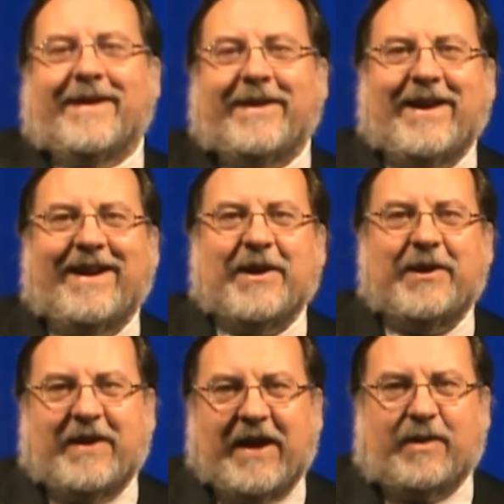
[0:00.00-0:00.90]
Getting a
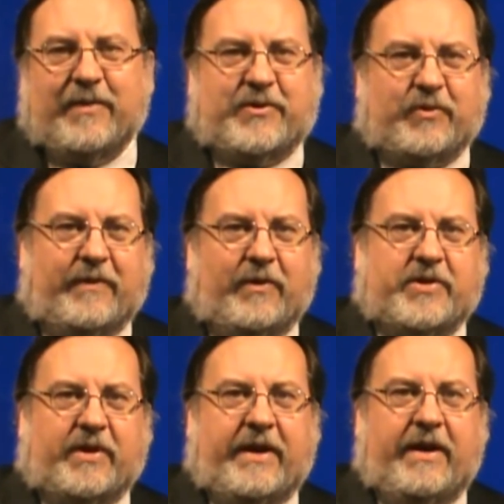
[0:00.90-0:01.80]
unanimous
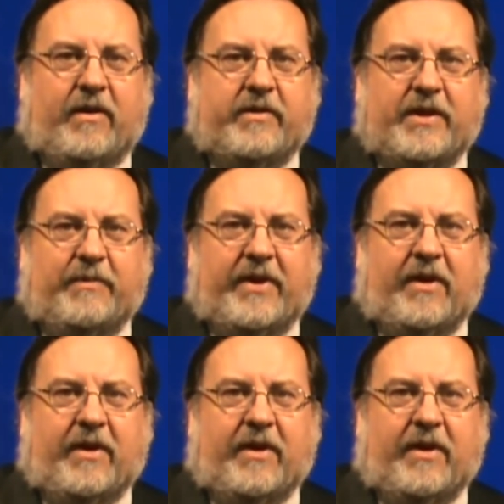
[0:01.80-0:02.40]
reversal here simply